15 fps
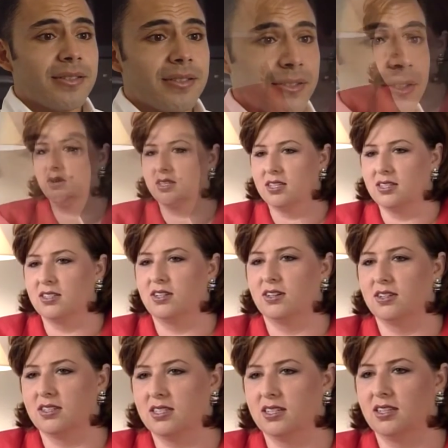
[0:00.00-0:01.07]
Once I
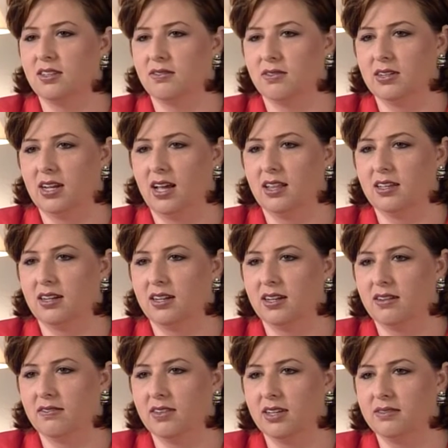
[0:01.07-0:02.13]
started seeing the reality
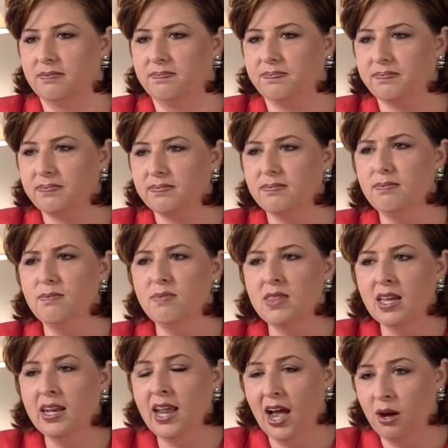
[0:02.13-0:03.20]
of it
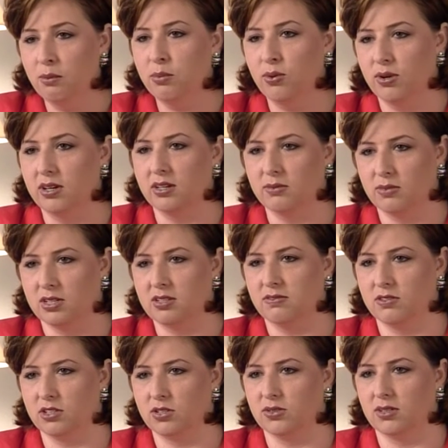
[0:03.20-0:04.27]
and how important it was
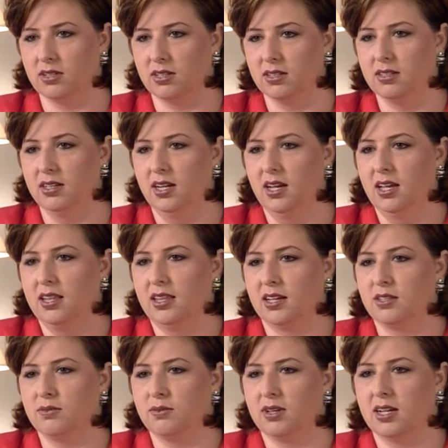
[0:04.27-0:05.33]
for Jordan,
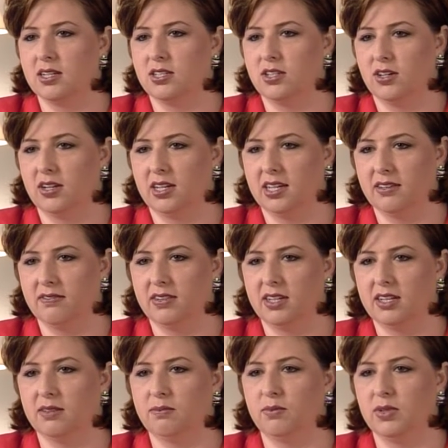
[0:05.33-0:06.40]
that's when I started
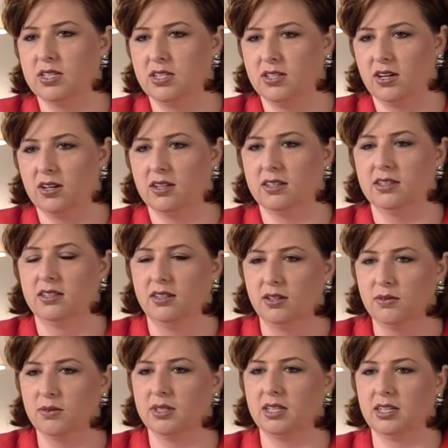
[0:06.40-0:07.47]
giving, and we started
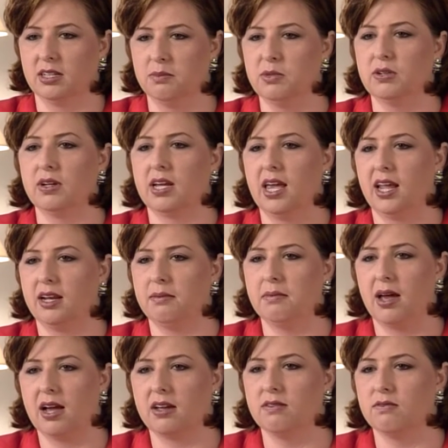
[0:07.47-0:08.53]
really communicating
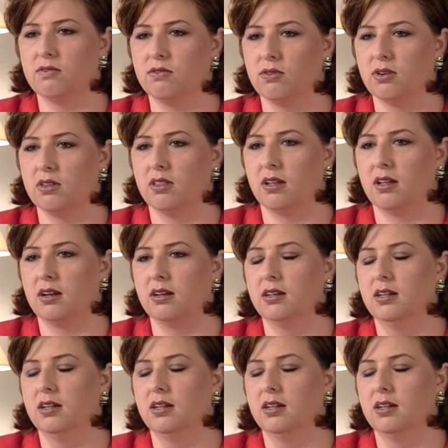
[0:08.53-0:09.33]
back and forth on